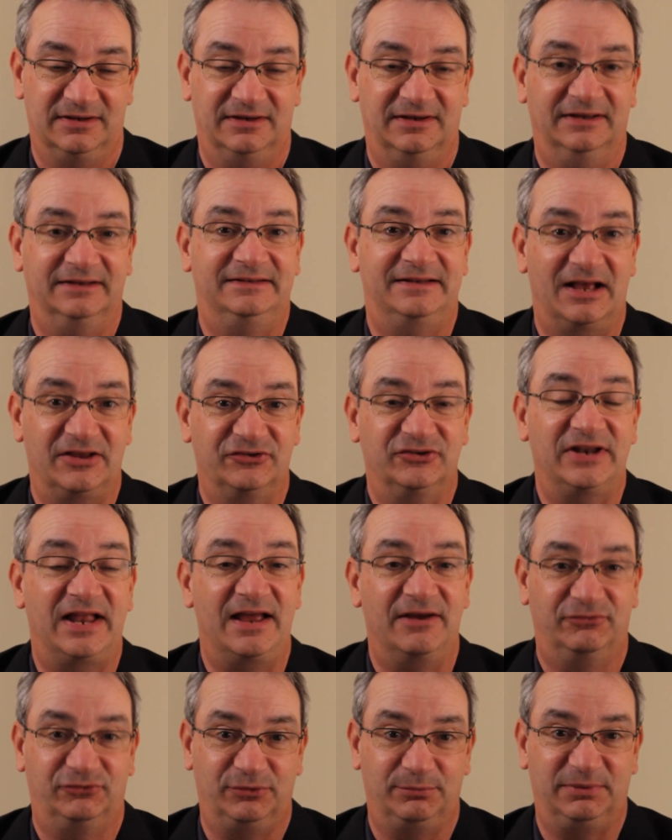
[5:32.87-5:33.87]
It doesn't
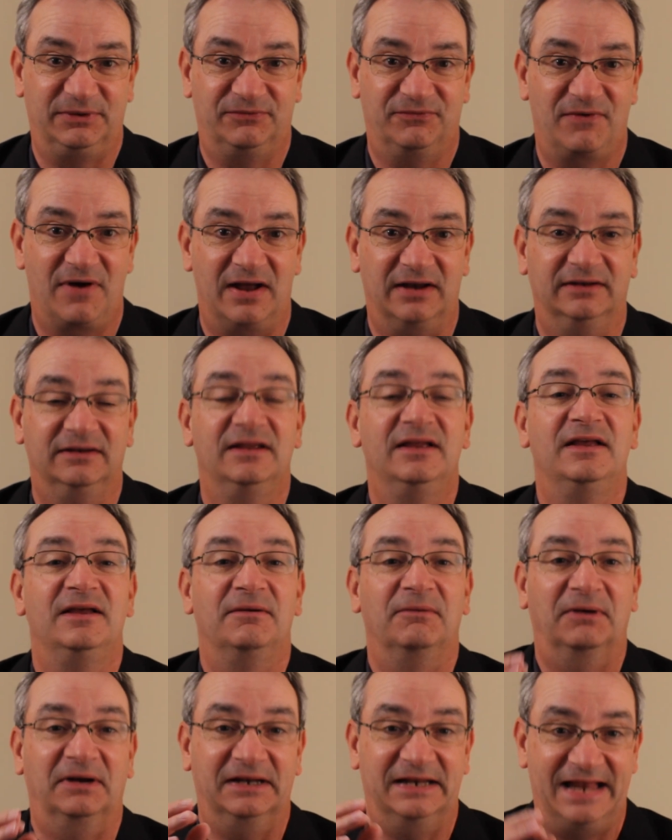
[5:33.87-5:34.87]
have to be fun,
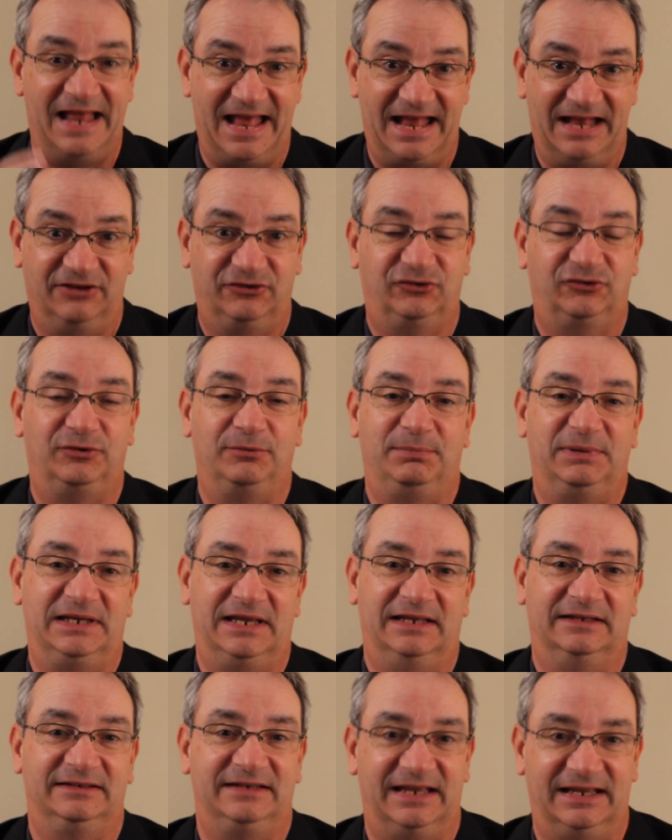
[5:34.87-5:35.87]
but it has to be
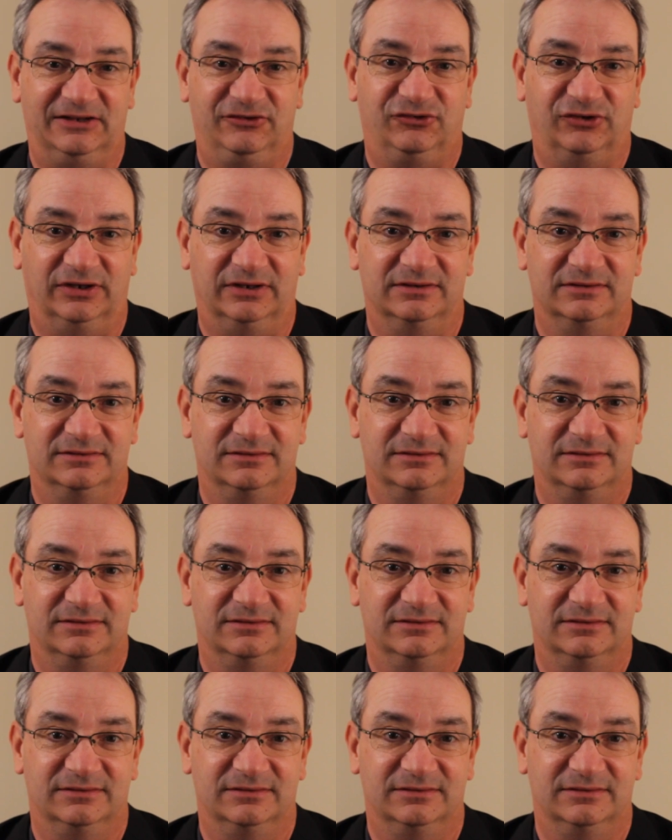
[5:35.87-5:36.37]
engaging.